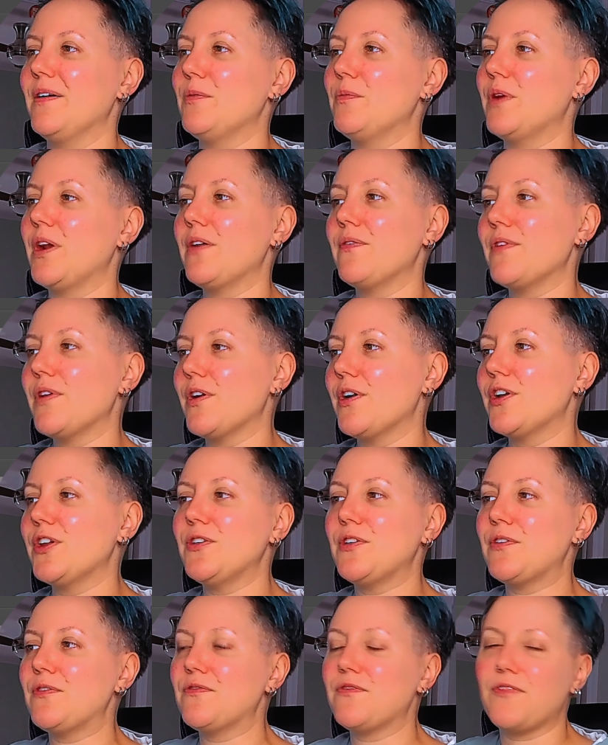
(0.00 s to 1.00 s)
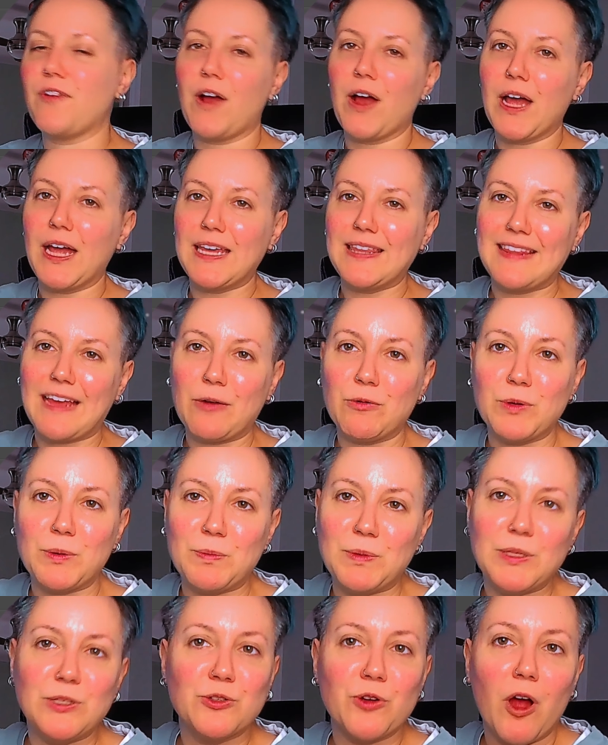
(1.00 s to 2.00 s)
whatever you can find that would
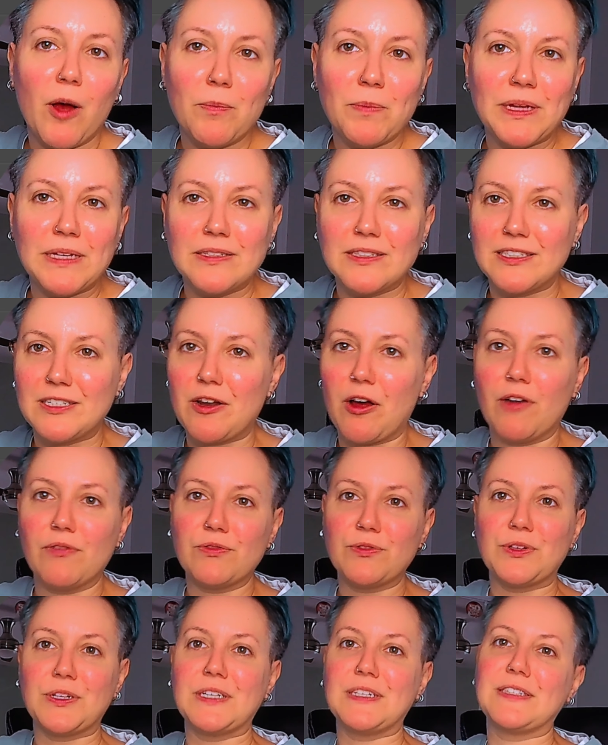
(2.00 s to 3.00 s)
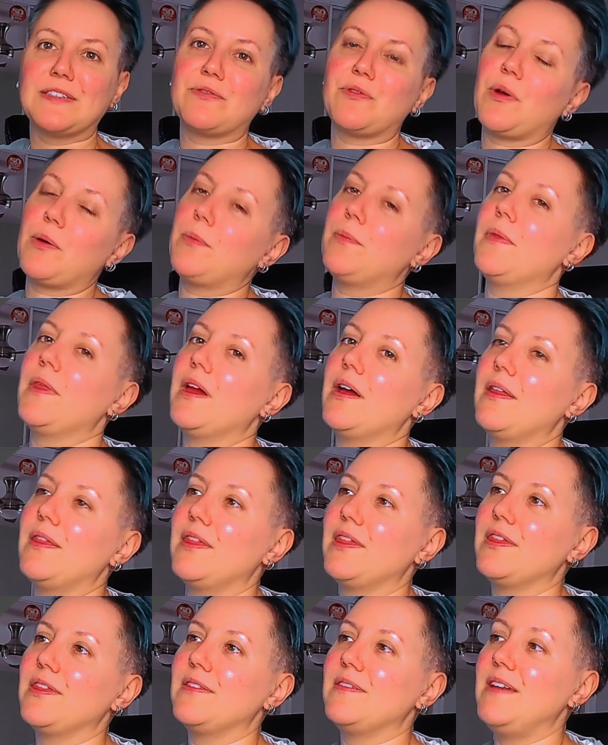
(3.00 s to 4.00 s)
be droppings and offerings from
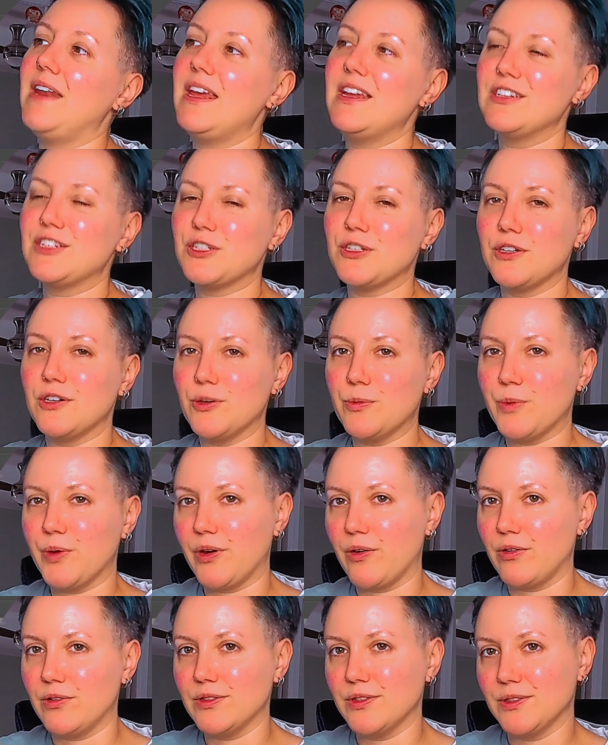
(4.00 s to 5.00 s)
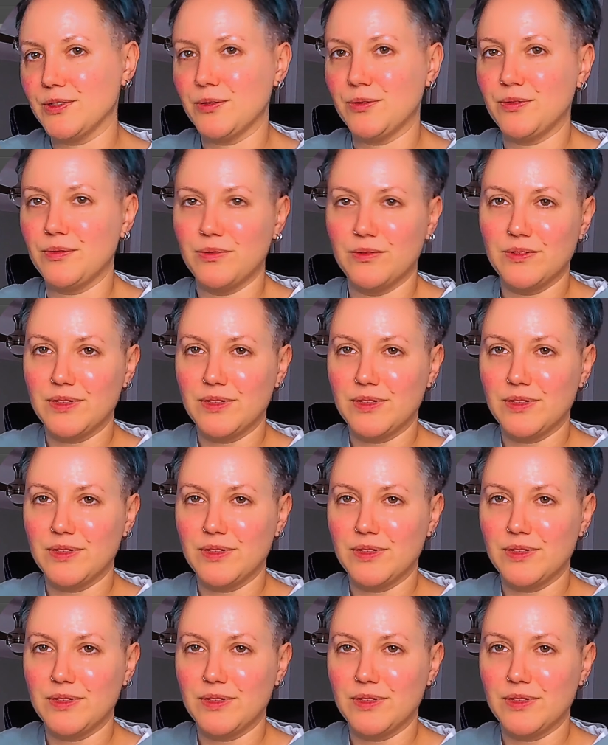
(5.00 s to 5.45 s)
nature, but also